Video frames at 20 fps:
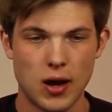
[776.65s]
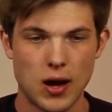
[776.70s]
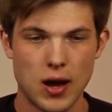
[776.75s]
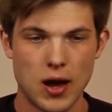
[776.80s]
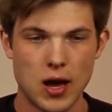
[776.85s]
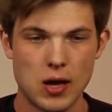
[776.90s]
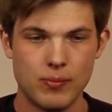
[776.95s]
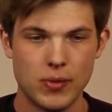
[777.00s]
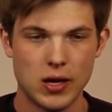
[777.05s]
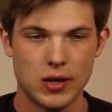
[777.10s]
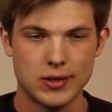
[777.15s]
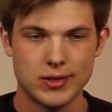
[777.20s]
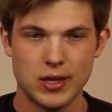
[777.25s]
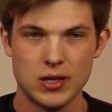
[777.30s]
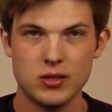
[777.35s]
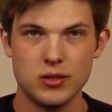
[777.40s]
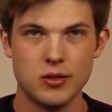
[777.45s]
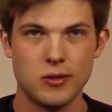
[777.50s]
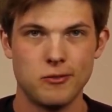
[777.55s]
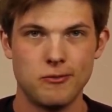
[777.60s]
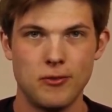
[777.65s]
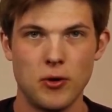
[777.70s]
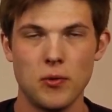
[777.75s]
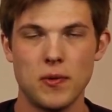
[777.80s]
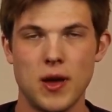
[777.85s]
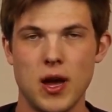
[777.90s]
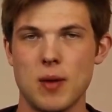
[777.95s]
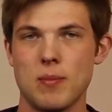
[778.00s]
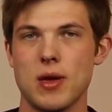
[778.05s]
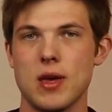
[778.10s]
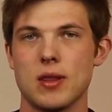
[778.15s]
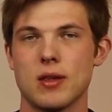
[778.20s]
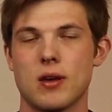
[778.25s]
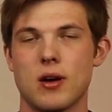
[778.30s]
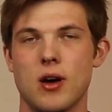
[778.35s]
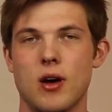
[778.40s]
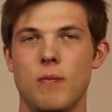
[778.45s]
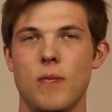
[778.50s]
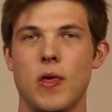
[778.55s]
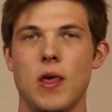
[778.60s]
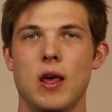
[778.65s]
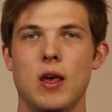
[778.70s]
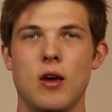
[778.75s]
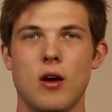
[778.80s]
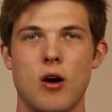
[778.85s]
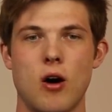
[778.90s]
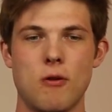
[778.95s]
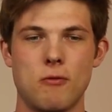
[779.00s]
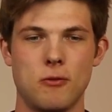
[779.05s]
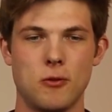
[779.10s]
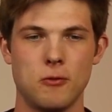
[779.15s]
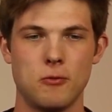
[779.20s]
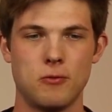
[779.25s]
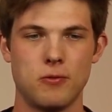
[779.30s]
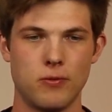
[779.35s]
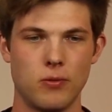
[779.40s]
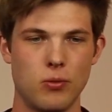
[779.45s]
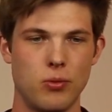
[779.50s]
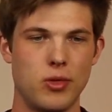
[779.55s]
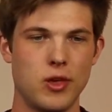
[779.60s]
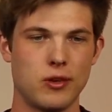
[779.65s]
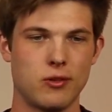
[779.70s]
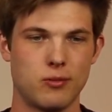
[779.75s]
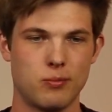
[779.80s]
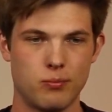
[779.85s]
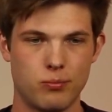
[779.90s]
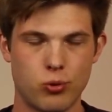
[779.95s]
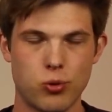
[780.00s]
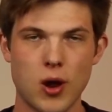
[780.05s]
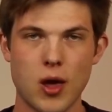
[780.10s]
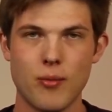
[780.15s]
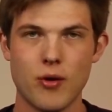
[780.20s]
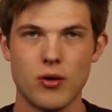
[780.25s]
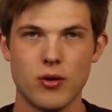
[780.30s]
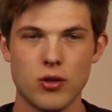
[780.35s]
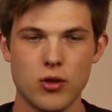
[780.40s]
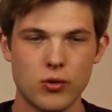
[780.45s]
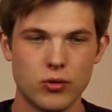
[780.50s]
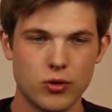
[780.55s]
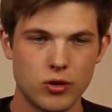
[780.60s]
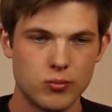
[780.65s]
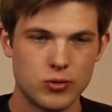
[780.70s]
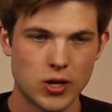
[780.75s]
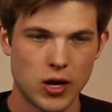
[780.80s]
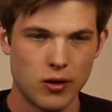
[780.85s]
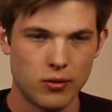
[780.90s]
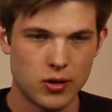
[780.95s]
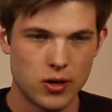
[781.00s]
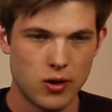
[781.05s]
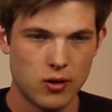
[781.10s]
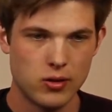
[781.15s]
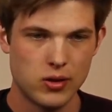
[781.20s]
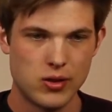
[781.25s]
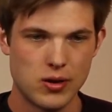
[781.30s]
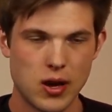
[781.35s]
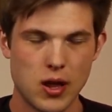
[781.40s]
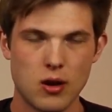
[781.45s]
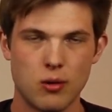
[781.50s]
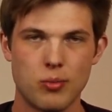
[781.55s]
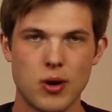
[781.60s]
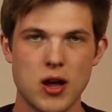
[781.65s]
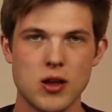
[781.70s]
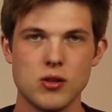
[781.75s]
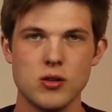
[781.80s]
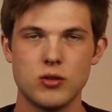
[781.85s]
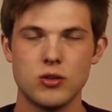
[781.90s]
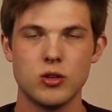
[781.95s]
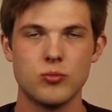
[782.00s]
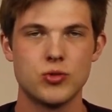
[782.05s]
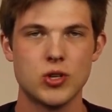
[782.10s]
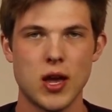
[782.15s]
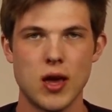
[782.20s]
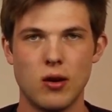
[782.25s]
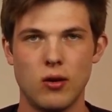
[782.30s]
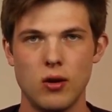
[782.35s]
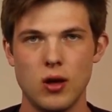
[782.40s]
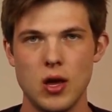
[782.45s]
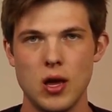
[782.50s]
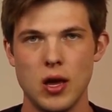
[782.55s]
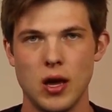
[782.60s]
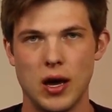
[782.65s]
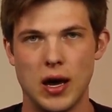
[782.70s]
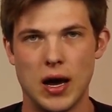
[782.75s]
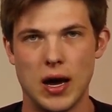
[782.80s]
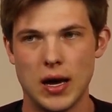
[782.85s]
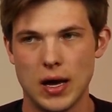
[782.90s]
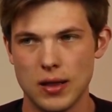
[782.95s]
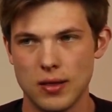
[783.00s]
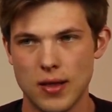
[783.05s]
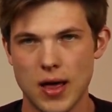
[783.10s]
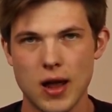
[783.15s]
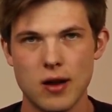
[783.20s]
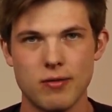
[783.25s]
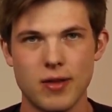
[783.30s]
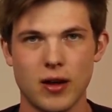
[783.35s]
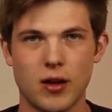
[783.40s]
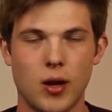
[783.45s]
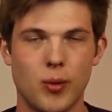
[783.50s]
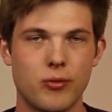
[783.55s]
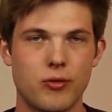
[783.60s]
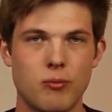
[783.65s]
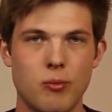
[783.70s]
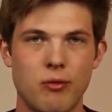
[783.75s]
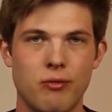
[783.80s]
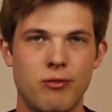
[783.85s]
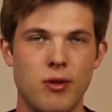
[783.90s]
I make essentially a full-time income off of this primary YouTube channel here, the Nate O'Brien YouTube channel. A lot of that comes from